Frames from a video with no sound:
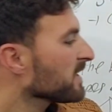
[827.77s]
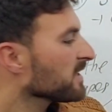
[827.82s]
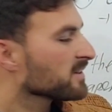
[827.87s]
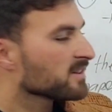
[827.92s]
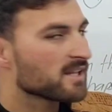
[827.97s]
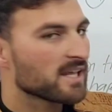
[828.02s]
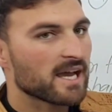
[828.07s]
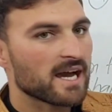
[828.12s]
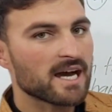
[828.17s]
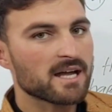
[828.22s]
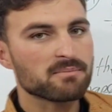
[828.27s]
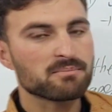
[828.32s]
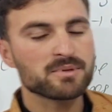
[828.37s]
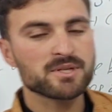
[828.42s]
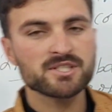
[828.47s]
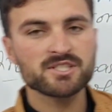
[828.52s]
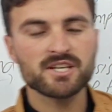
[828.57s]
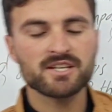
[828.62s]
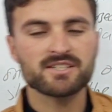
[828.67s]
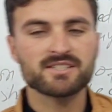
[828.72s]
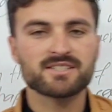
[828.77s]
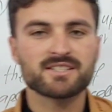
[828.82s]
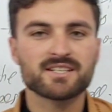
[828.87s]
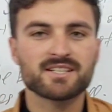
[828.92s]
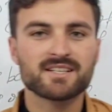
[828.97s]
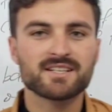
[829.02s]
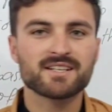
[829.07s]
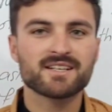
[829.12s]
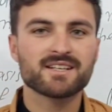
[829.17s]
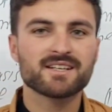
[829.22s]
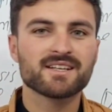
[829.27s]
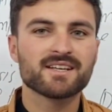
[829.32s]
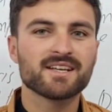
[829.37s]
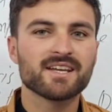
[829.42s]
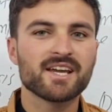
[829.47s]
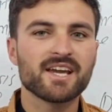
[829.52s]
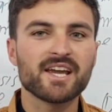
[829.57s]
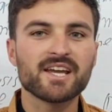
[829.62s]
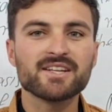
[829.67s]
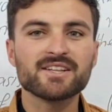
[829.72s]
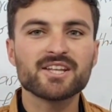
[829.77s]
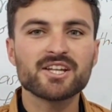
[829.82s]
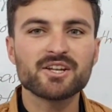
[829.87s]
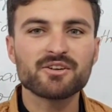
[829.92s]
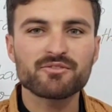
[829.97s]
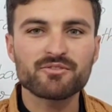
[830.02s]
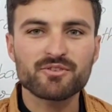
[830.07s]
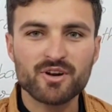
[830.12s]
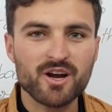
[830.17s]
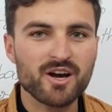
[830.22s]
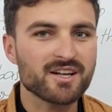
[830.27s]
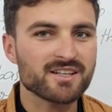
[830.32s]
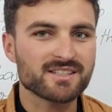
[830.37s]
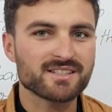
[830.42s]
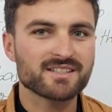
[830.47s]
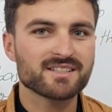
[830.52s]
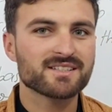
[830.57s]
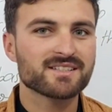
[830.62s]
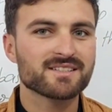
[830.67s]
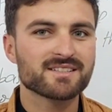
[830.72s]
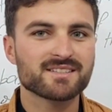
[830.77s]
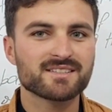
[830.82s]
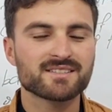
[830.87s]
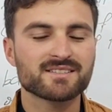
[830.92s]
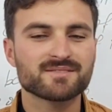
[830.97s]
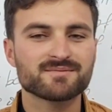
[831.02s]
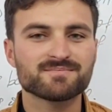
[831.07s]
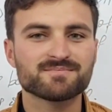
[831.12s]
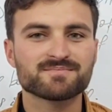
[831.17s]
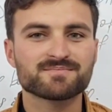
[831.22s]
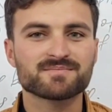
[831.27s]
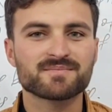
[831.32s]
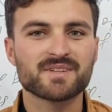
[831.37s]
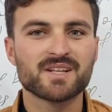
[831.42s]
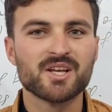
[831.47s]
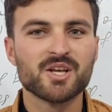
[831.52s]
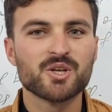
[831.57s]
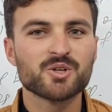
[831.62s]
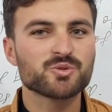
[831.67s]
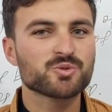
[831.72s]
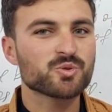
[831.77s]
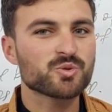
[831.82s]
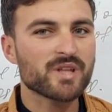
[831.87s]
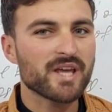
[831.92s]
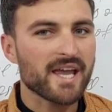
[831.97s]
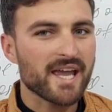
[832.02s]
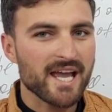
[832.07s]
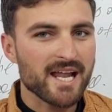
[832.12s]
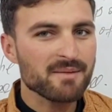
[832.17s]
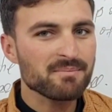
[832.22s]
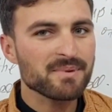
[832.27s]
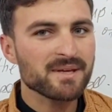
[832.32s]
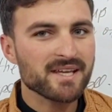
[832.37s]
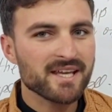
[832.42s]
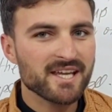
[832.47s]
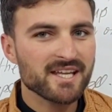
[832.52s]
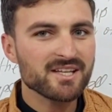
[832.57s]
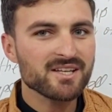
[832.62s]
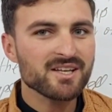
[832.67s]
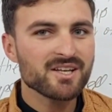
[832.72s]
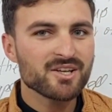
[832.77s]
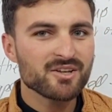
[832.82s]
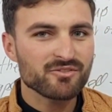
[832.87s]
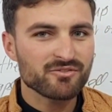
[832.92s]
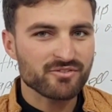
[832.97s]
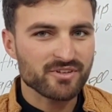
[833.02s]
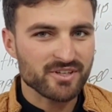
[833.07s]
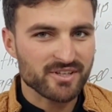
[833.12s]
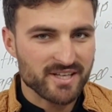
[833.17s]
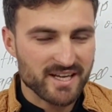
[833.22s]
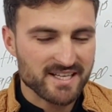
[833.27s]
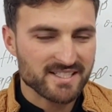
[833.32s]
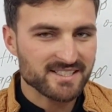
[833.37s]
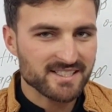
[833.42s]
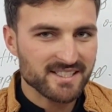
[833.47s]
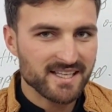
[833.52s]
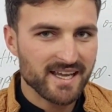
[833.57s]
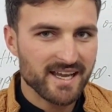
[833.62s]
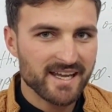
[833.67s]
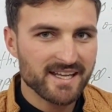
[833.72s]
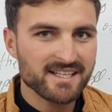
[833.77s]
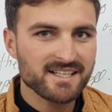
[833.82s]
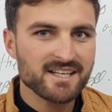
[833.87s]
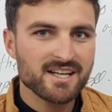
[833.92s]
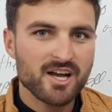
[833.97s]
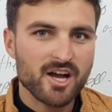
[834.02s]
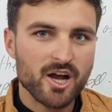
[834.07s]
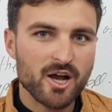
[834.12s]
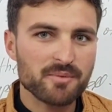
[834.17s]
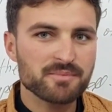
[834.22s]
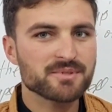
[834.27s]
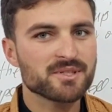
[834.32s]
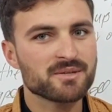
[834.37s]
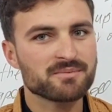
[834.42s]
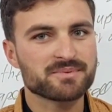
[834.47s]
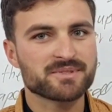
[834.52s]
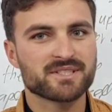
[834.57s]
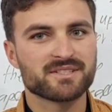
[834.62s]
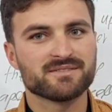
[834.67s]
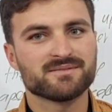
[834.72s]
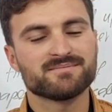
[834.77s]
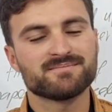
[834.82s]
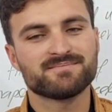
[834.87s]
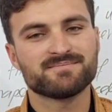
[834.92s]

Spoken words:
they are present in the nephron, so they are helping in filtration and absorption.